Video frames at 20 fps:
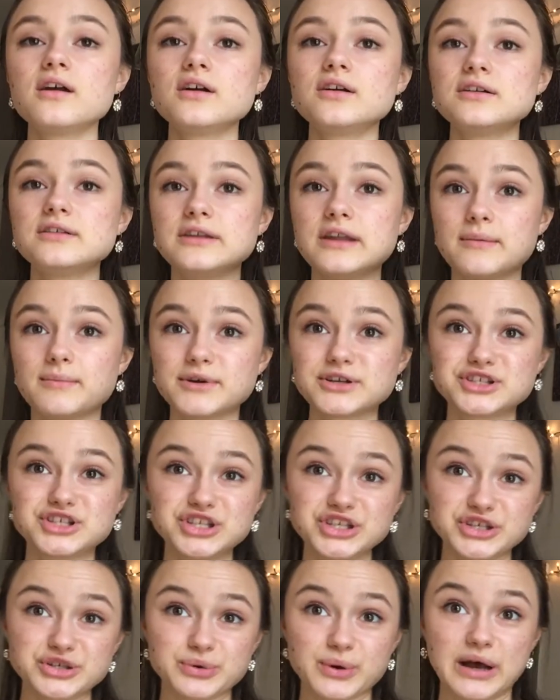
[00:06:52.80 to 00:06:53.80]
Number
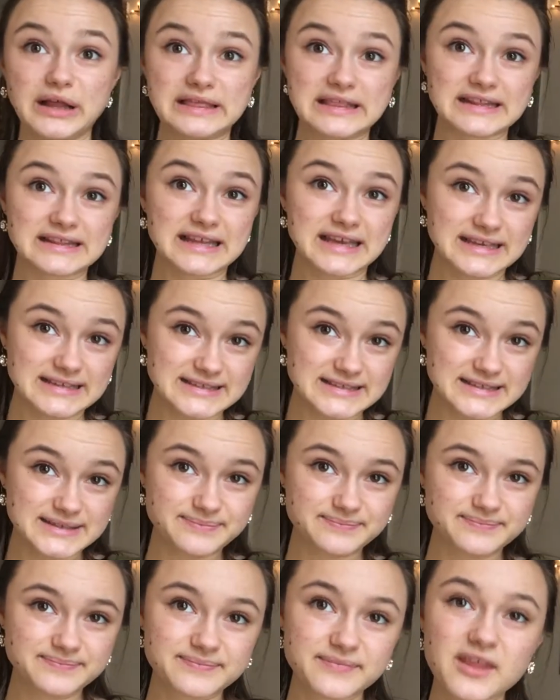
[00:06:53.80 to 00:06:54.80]
2 on the list.
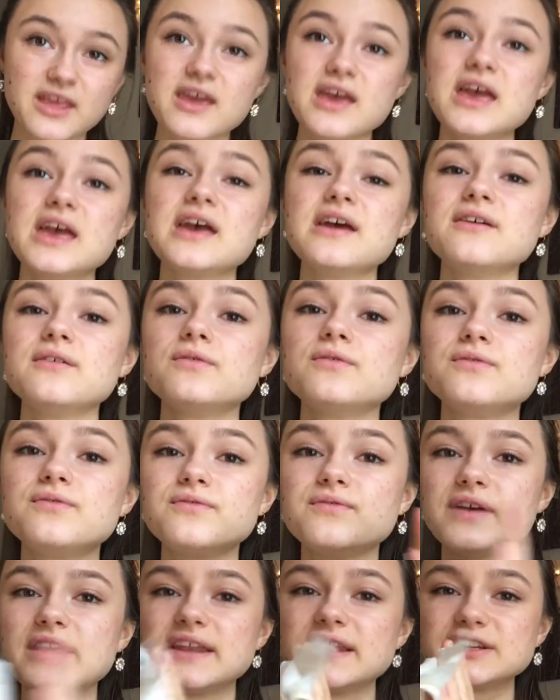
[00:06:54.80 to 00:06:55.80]

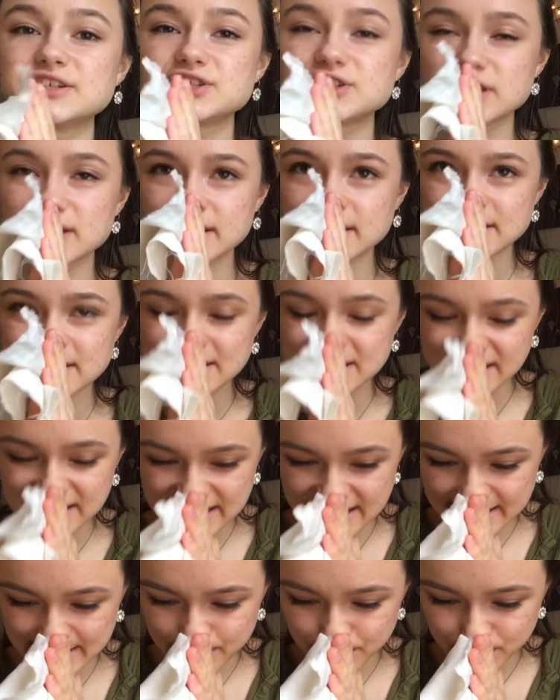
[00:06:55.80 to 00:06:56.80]
Finishing
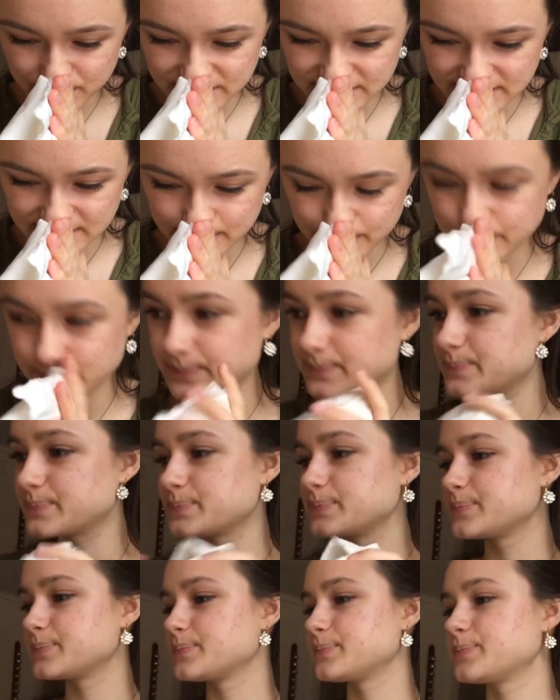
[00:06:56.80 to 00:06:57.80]
seams.
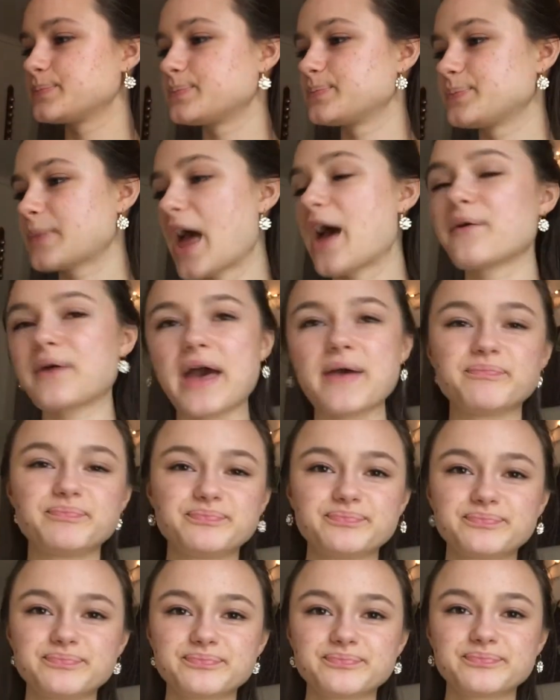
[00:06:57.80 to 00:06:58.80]
Okay,
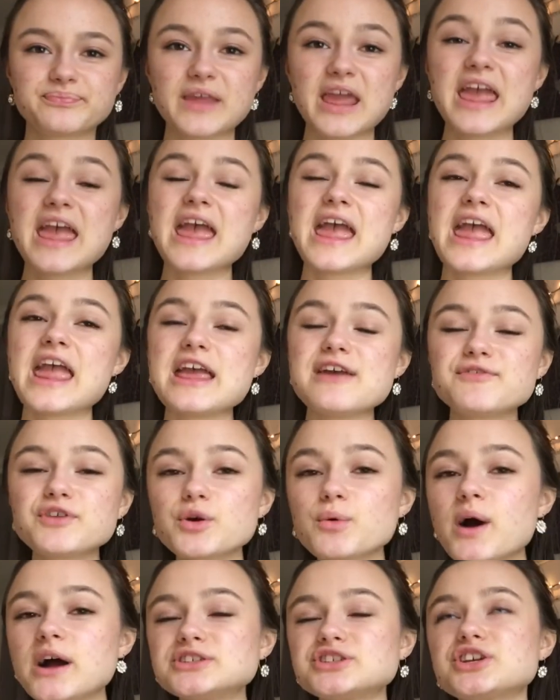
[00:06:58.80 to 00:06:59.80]
if
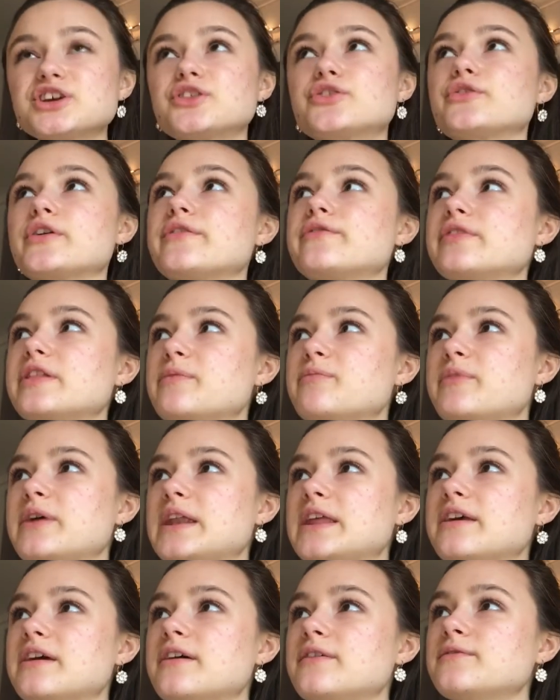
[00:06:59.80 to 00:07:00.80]
you're watching a thrift flip
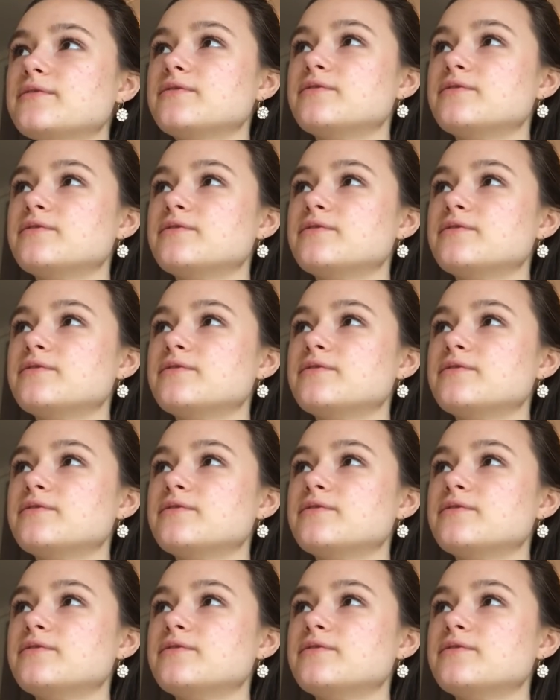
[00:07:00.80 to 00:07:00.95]
video,